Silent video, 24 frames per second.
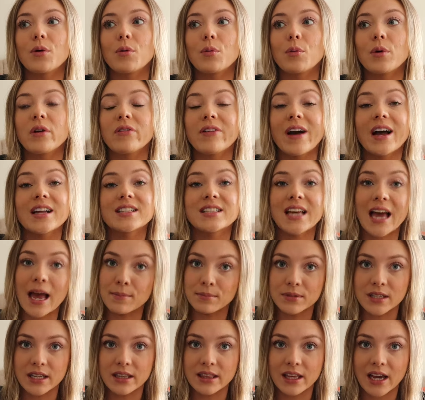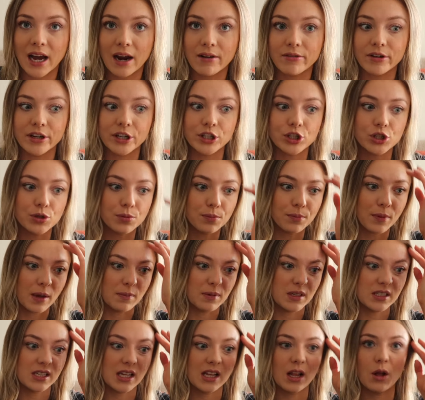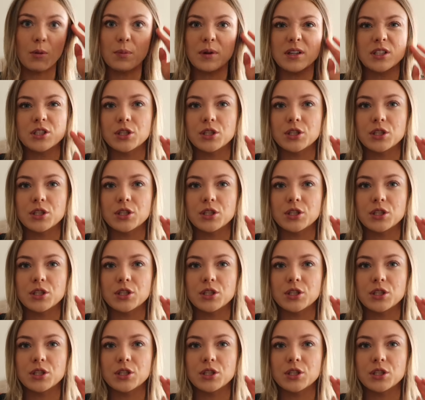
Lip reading: we've had to empty the garage maybe a little bit